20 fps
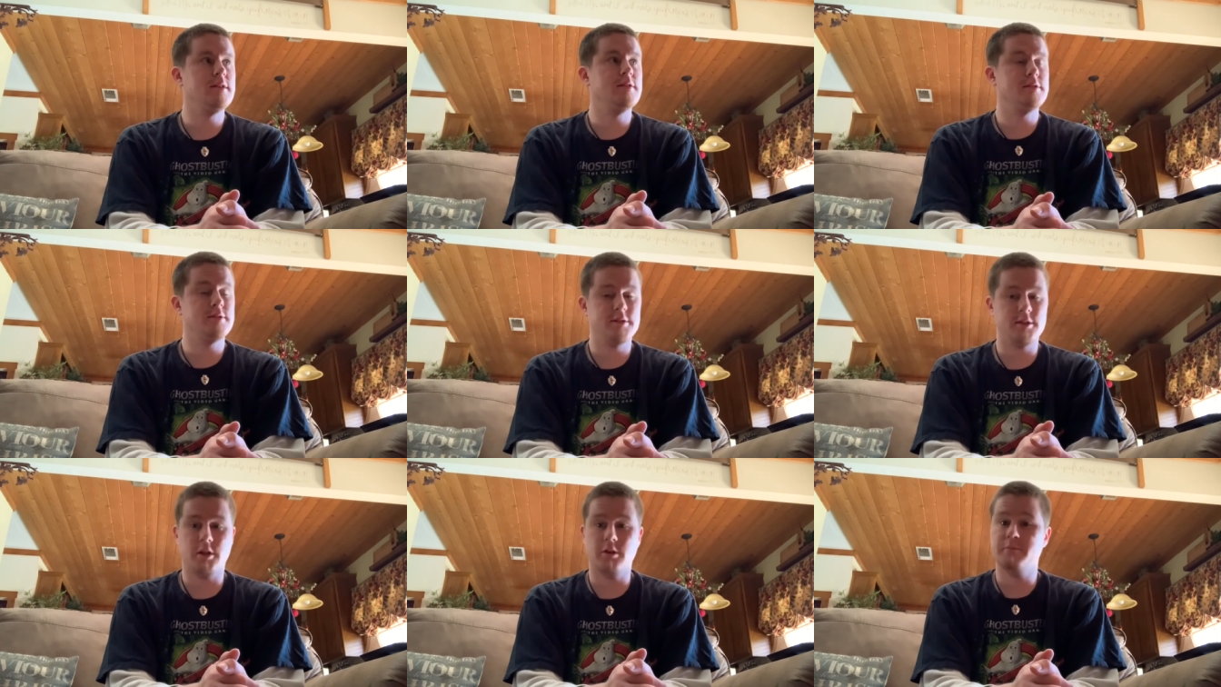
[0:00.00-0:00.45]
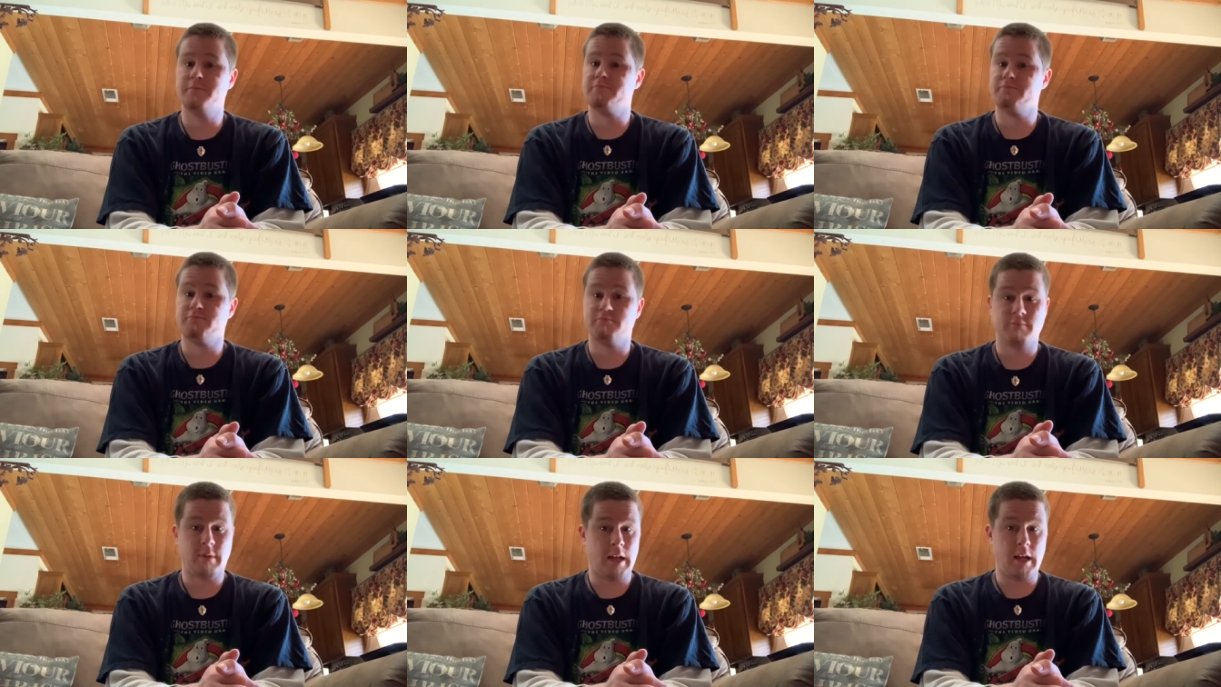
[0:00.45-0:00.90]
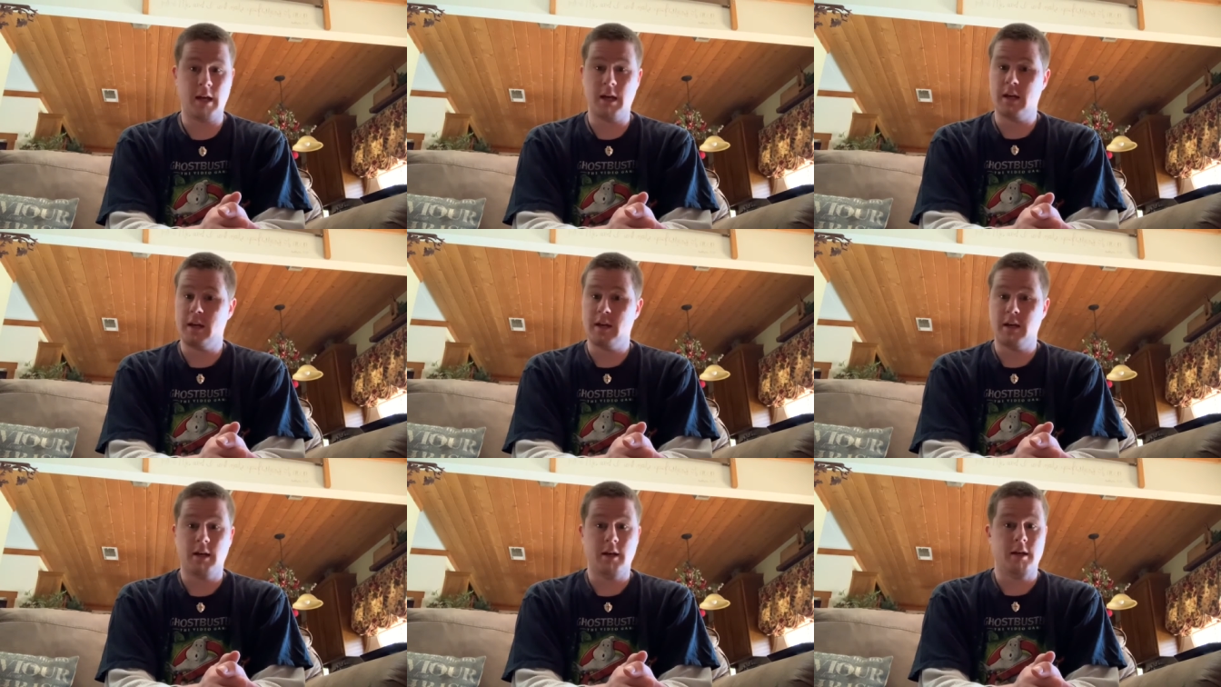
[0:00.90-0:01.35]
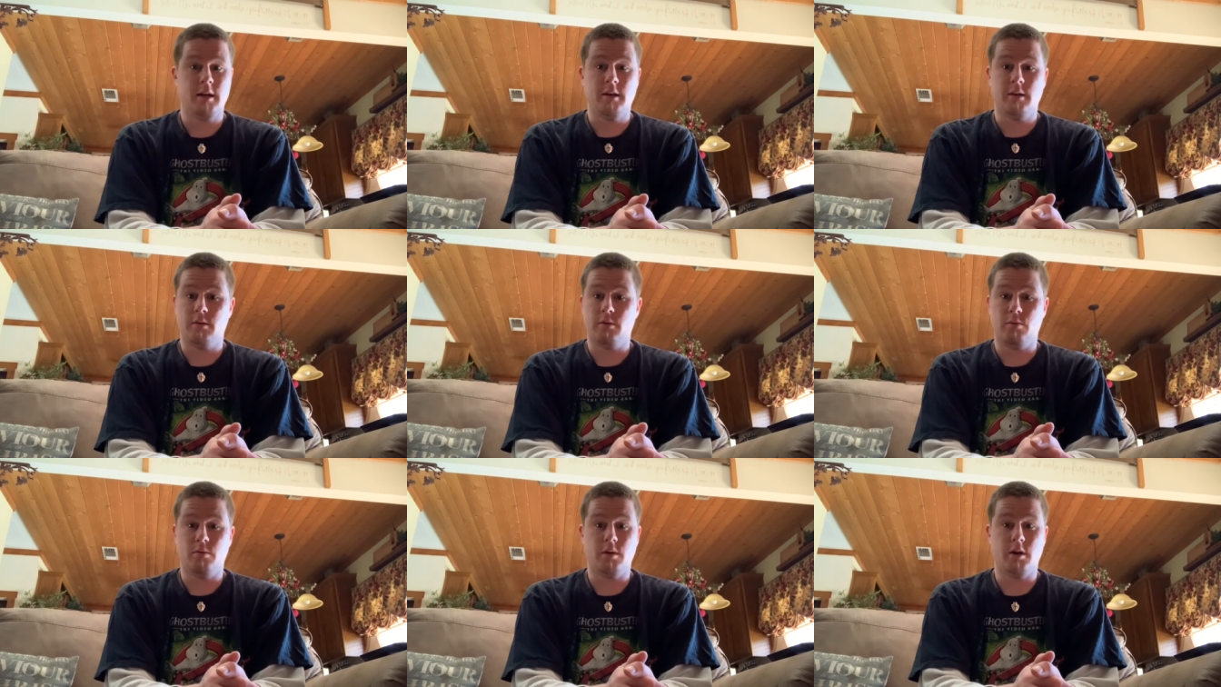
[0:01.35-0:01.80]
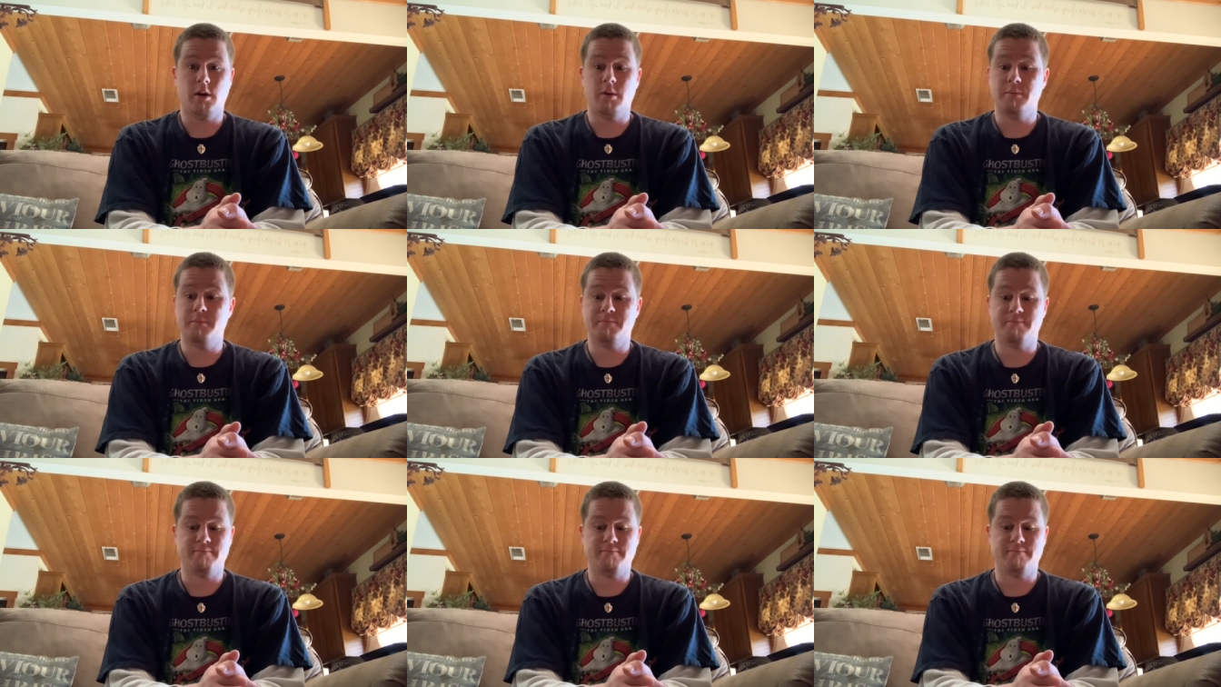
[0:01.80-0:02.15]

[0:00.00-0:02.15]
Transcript: So, well